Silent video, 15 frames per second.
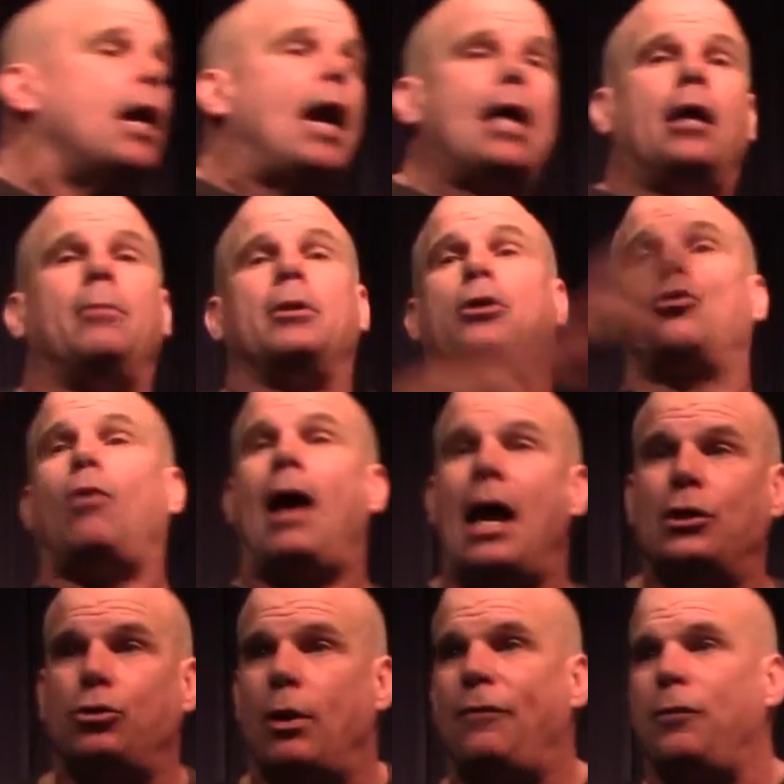And I'm going to
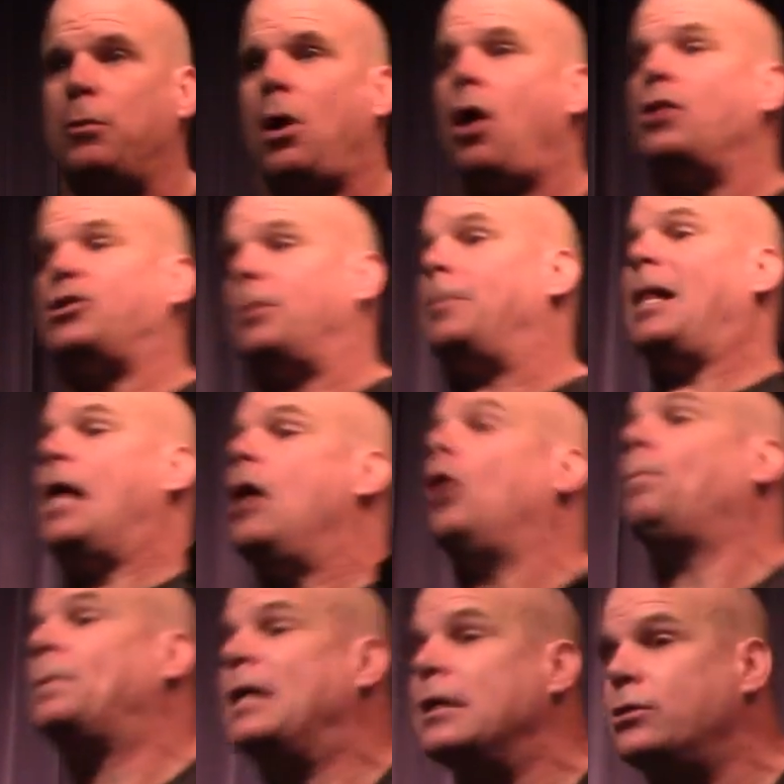graduate from college. I'm going to
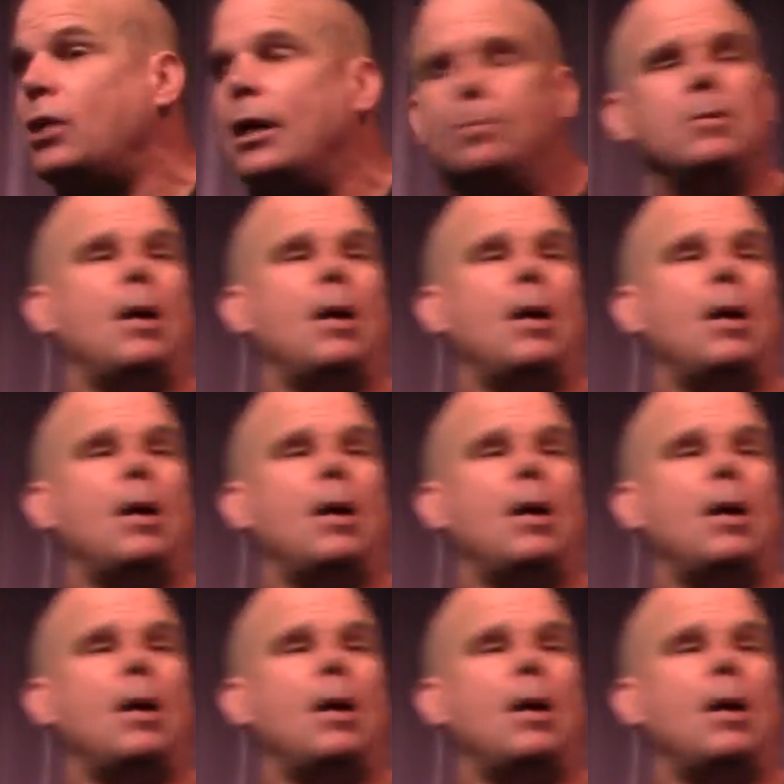help kids like